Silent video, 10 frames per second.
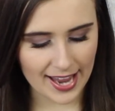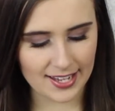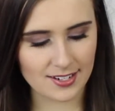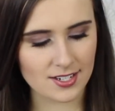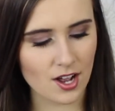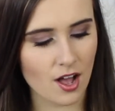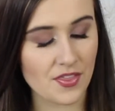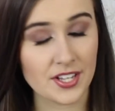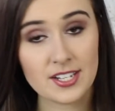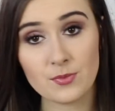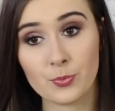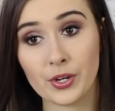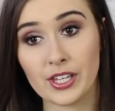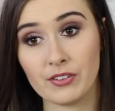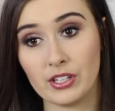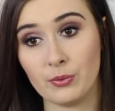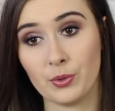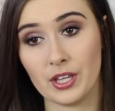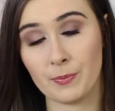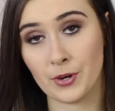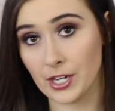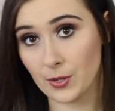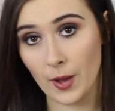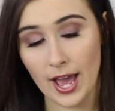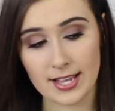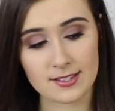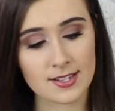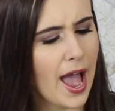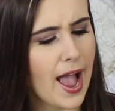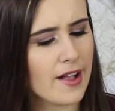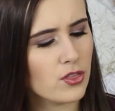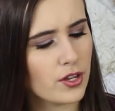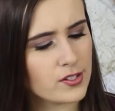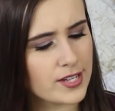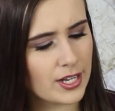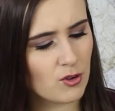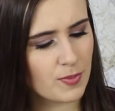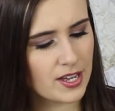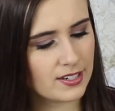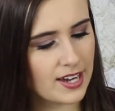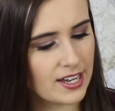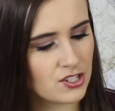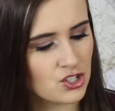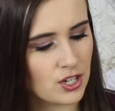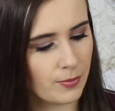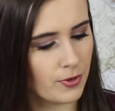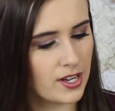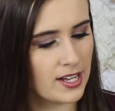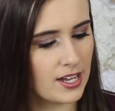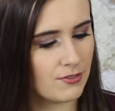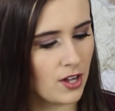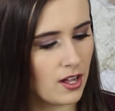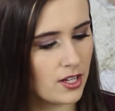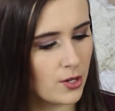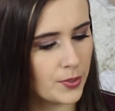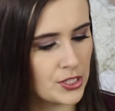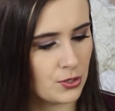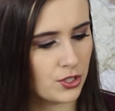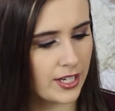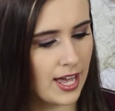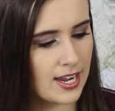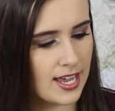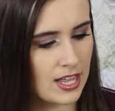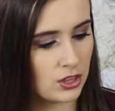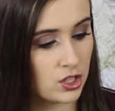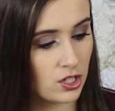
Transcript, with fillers: and this is really, really, really pretty, you guys. It looks like it would be a nice shimmery kind of color once you look at it. It